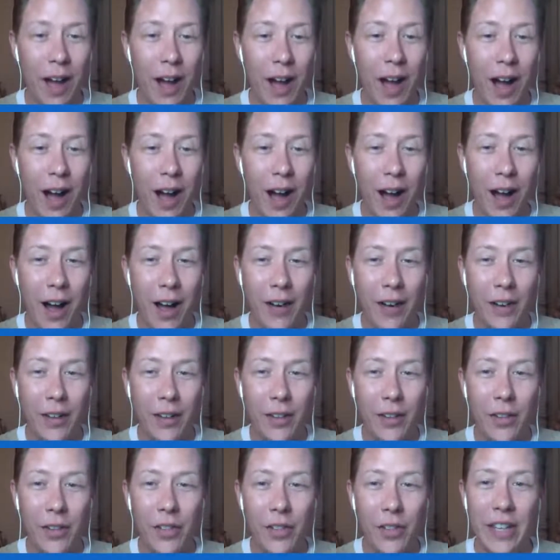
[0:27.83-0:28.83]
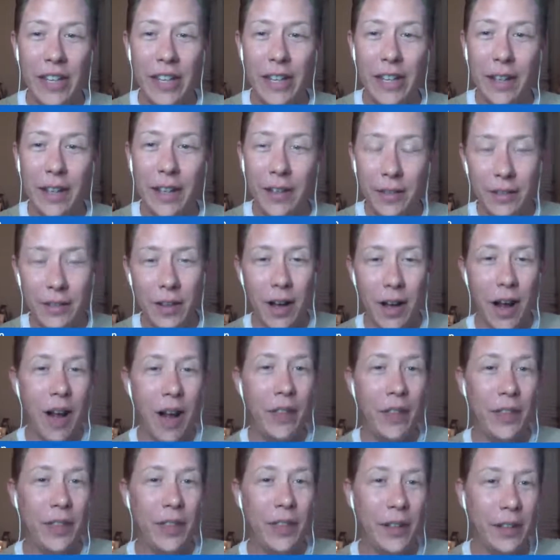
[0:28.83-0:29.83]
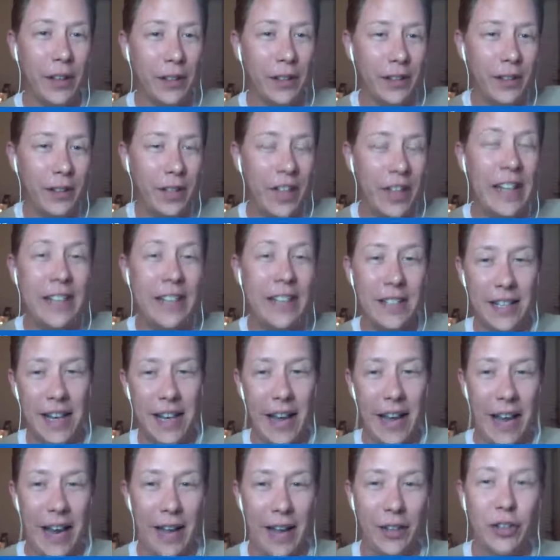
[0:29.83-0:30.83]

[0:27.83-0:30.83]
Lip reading: on the thing today.